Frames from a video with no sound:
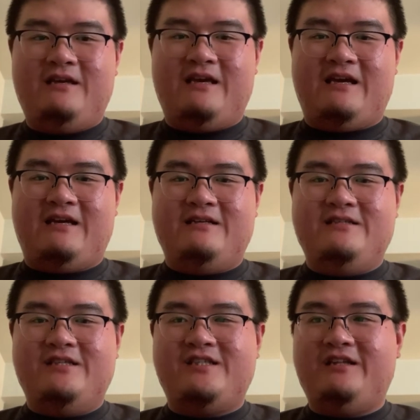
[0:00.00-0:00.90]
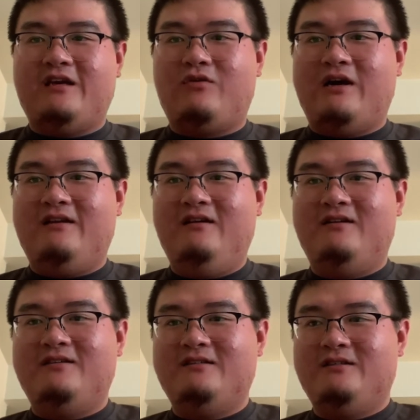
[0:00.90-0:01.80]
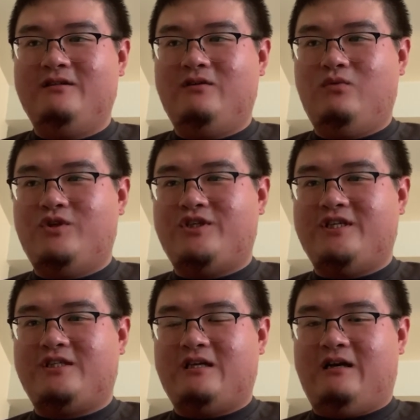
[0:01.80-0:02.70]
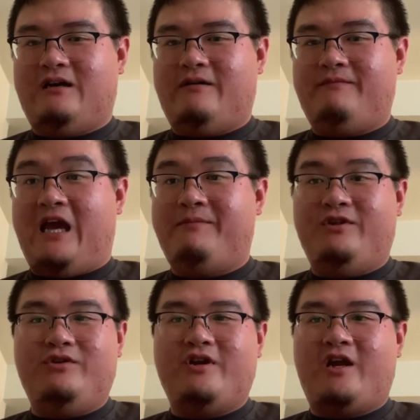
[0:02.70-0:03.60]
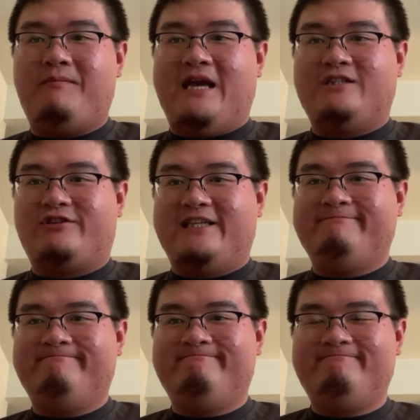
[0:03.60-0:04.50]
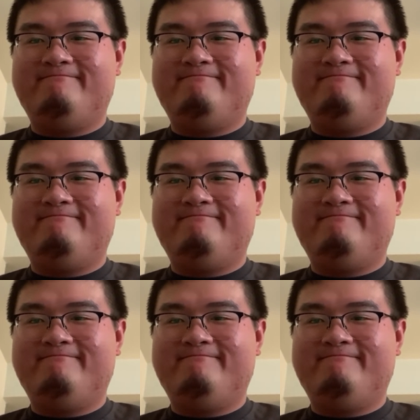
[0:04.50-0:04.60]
And Xin Nian Kuai Le, which is Happy New Year in Mandarin.